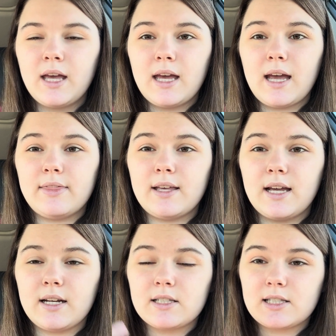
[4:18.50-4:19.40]
and
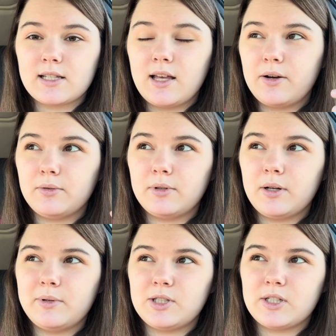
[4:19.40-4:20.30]
then Sloane,
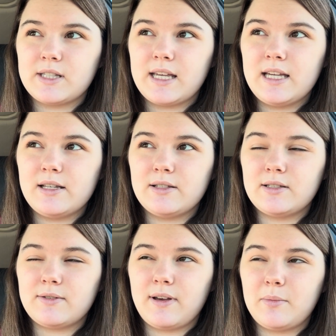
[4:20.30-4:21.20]
which is the
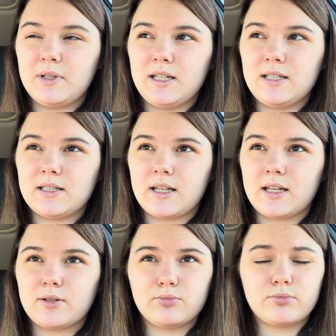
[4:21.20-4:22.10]
Eaton's family's
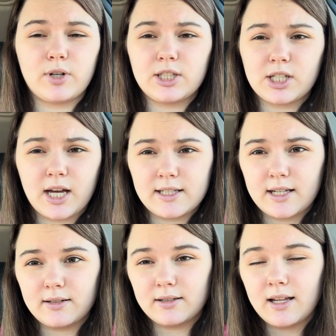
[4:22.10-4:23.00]
like rich
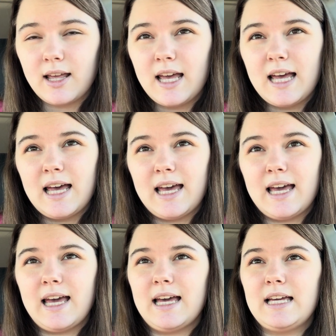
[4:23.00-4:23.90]
cousin.
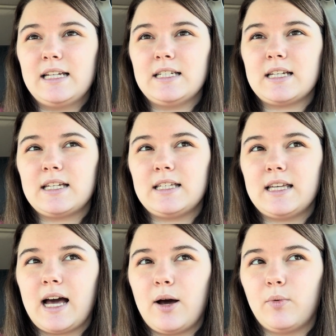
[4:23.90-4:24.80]
And
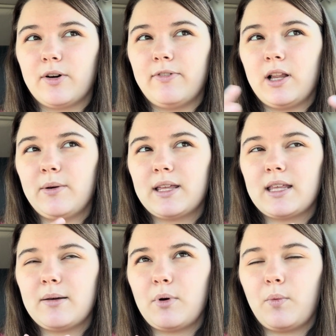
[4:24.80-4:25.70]
yeah, we're following
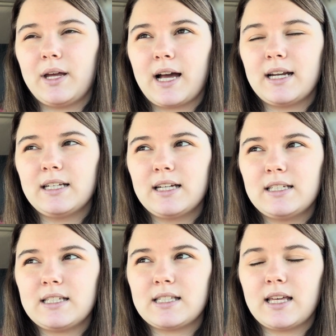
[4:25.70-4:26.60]
them. We kind of get
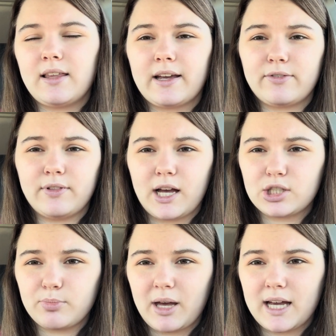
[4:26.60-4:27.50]
to see like
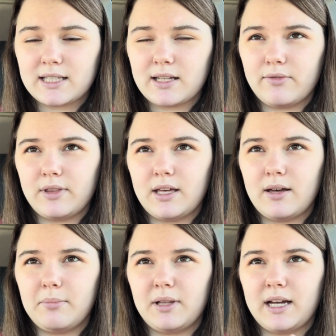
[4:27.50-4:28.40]
flashbacks of
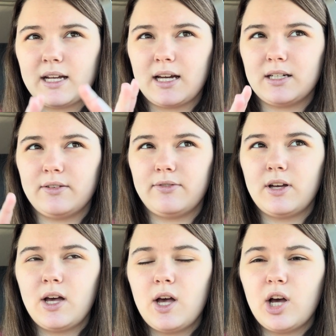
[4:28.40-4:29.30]
them like kind of
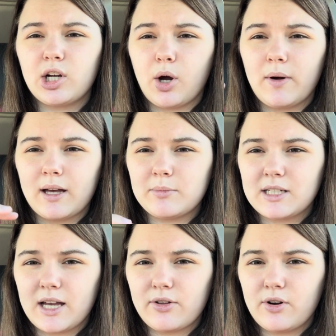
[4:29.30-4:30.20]
growing up
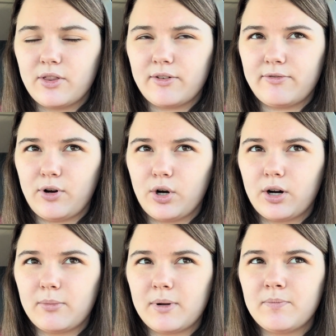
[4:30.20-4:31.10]
together on the farm,